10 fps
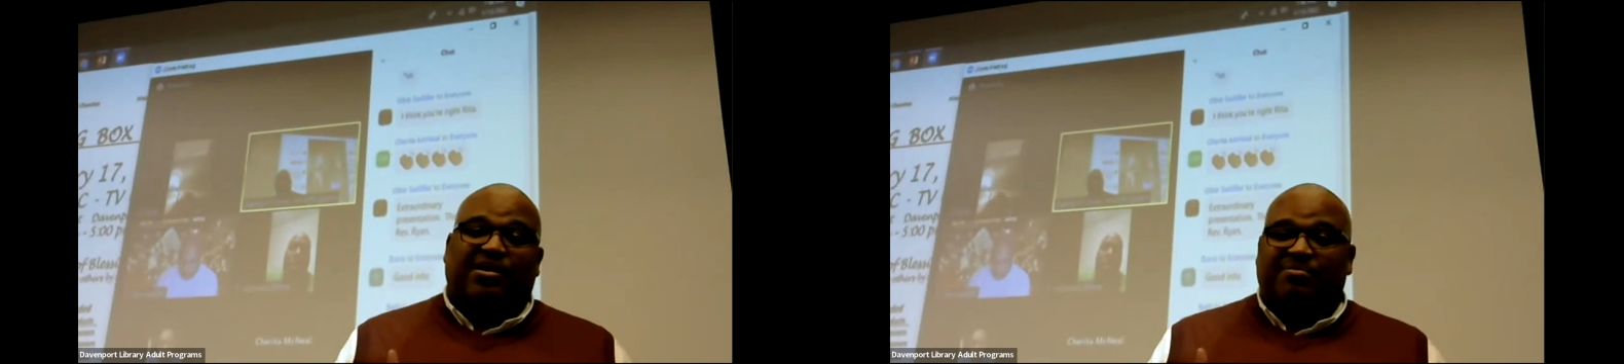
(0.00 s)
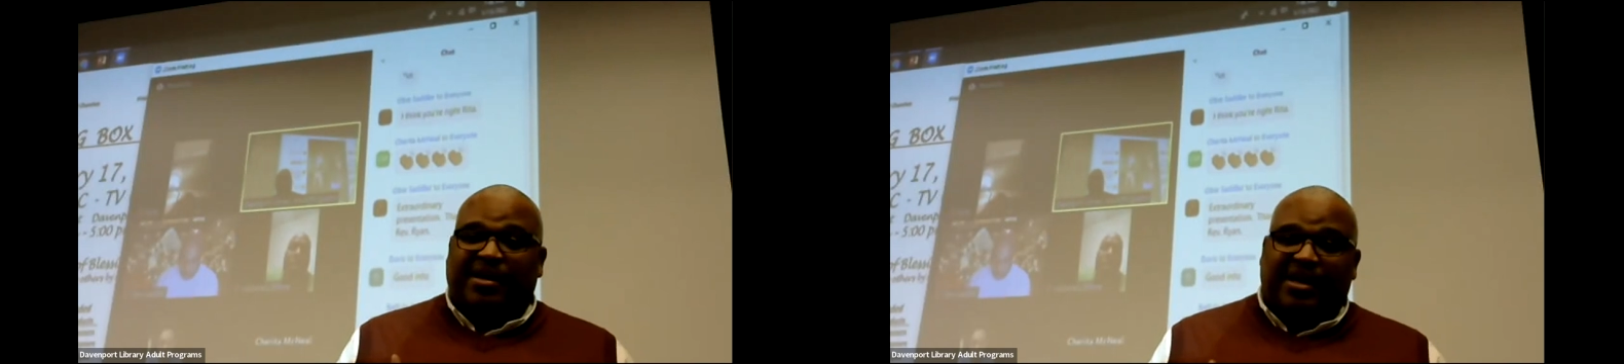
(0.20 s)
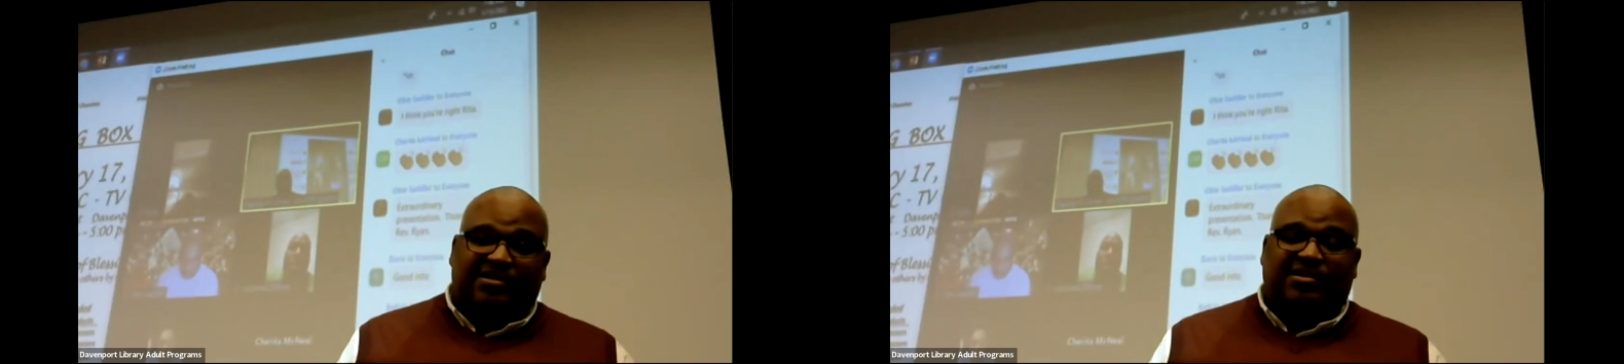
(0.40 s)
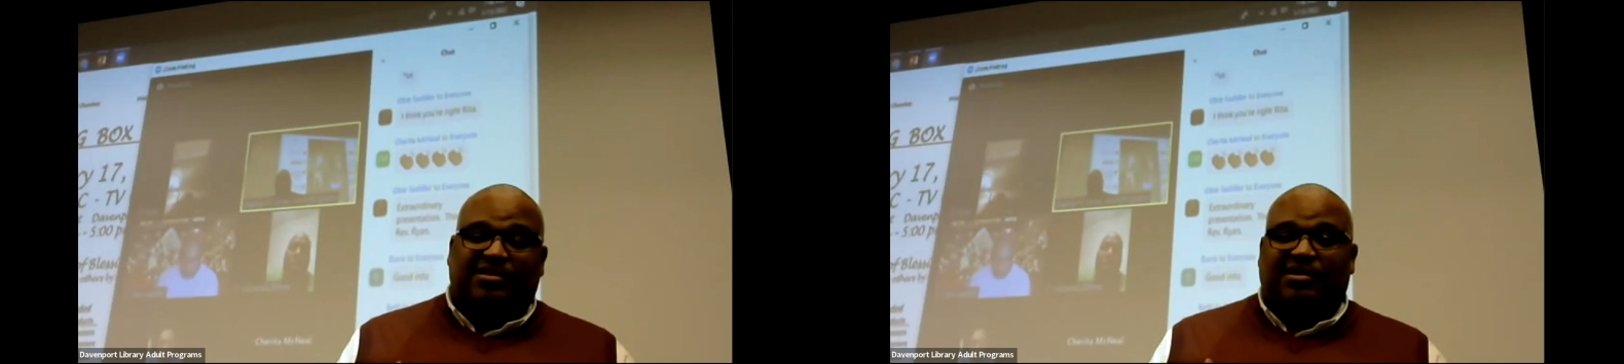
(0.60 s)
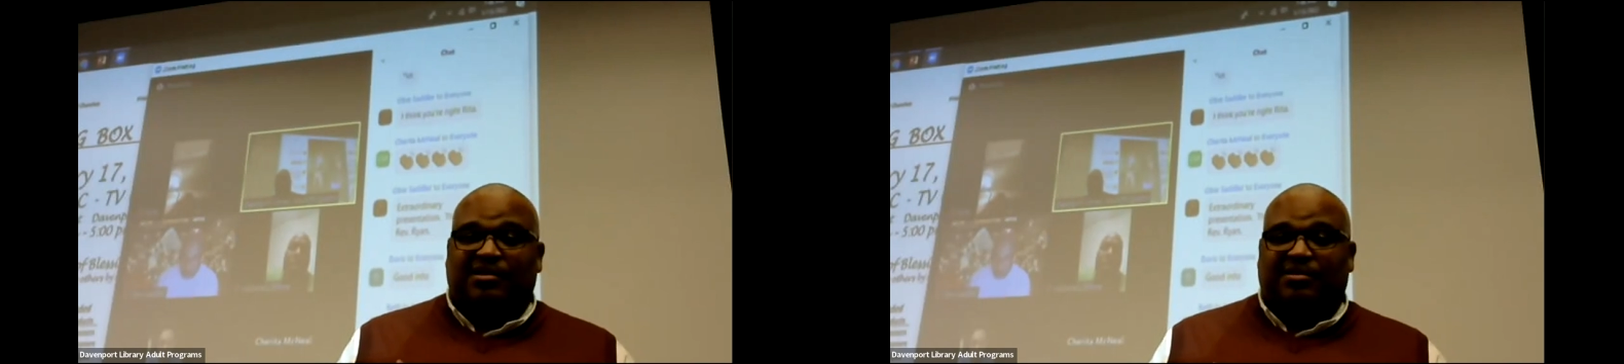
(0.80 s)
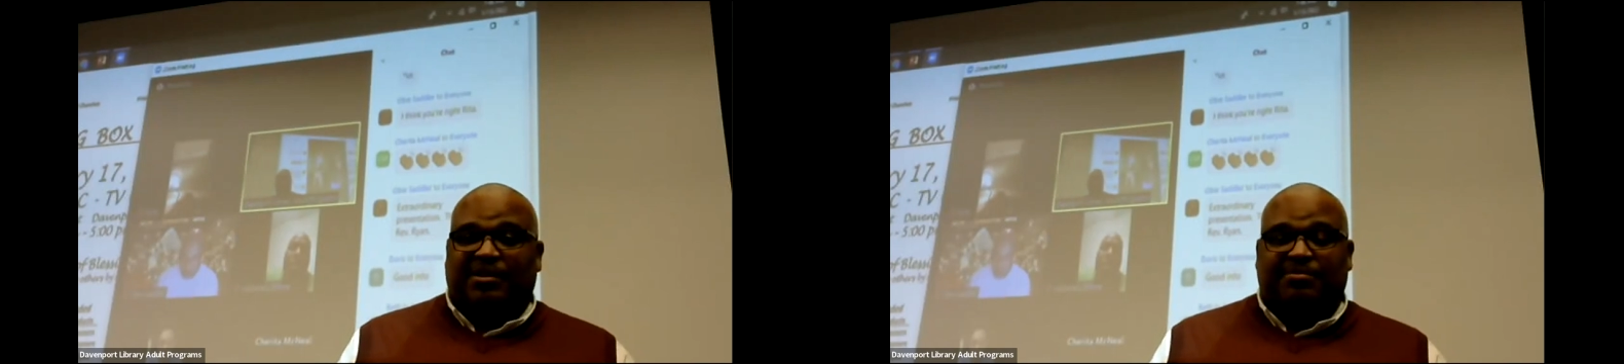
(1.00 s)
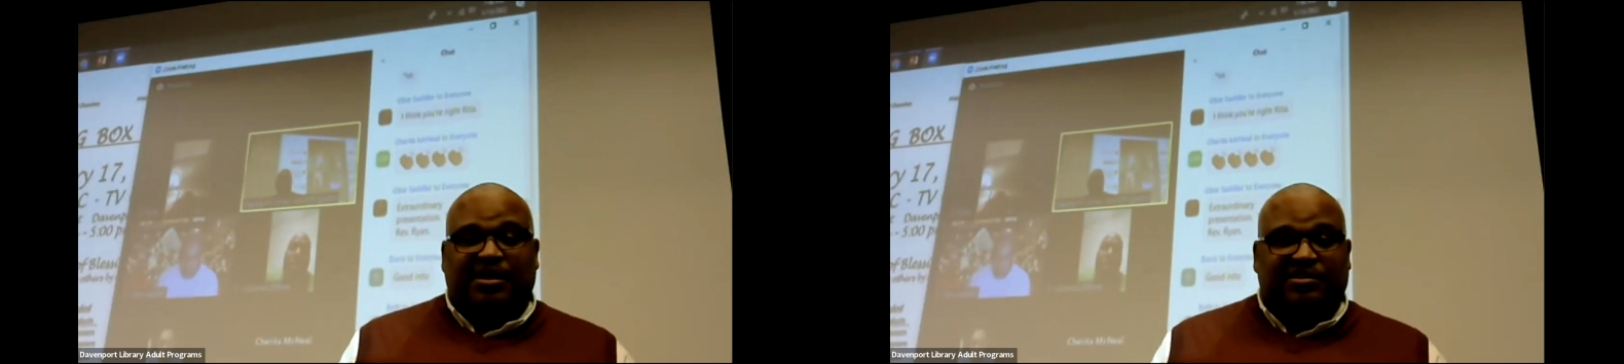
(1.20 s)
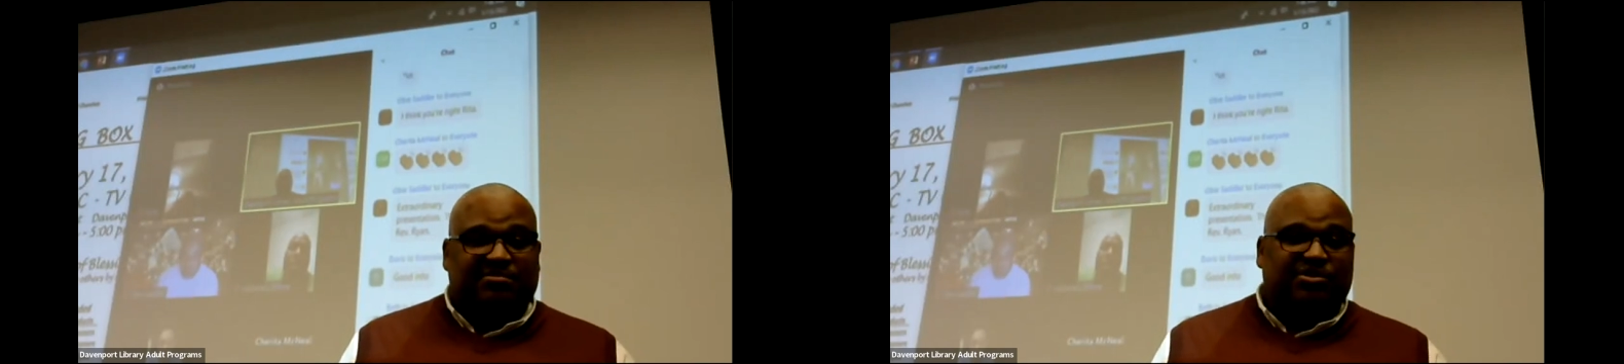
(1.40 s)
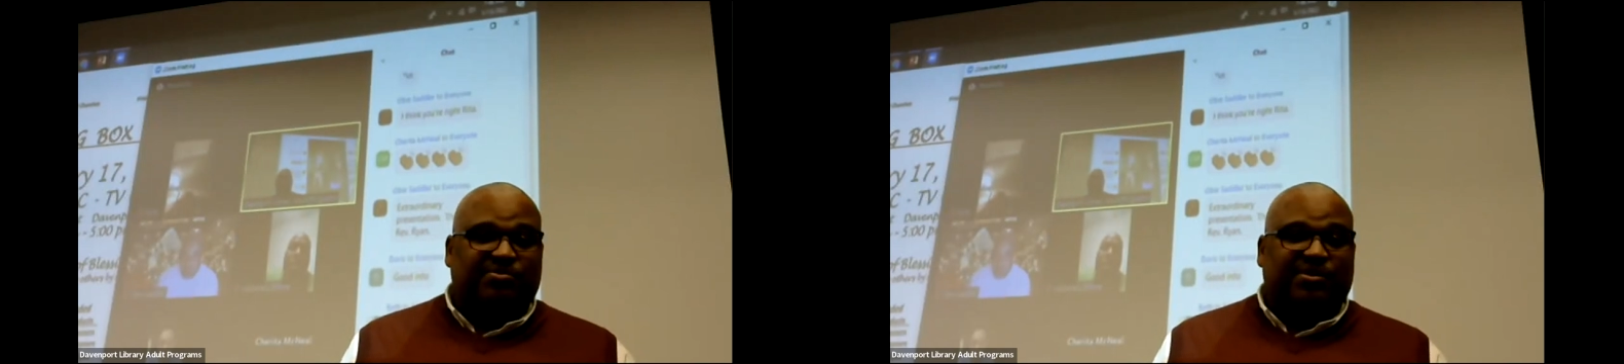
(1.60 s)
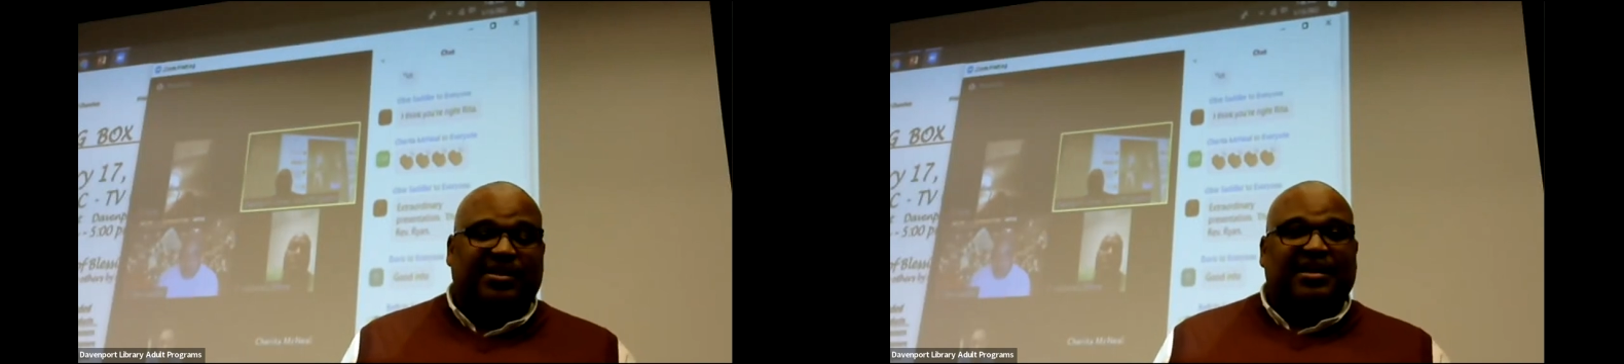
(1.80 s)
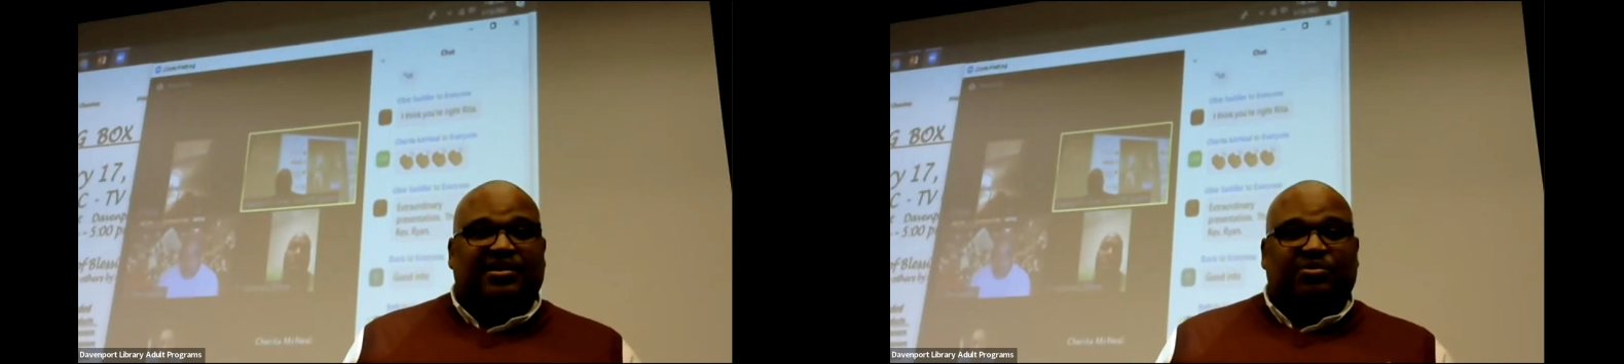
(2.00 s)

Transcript: Malcolm X and the Black Muslim movement.